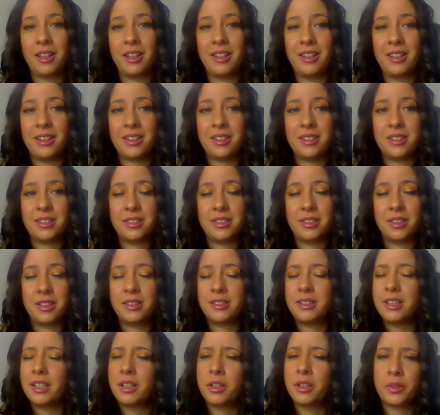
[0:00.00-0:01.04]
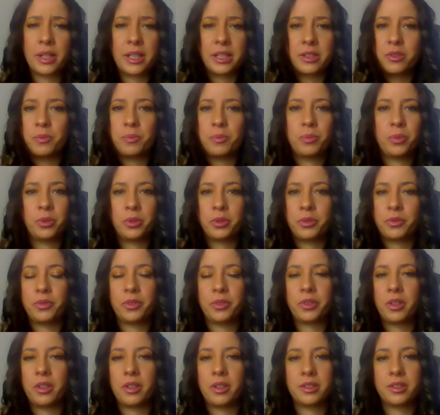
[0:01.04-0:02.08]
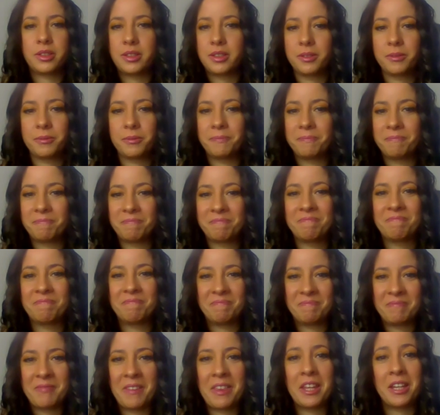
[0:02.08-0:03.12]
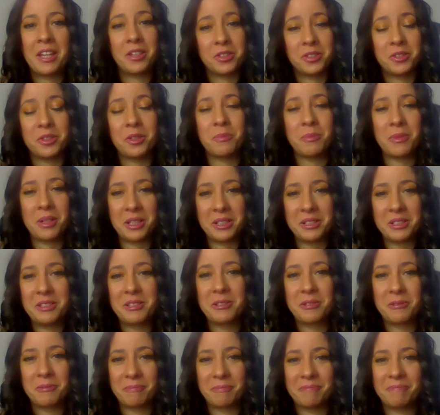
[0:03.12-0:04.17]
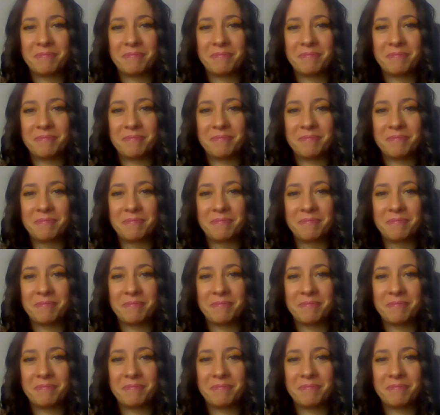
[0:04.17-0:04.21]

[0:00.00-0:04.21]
It's it's a great support for us. Thank you so much.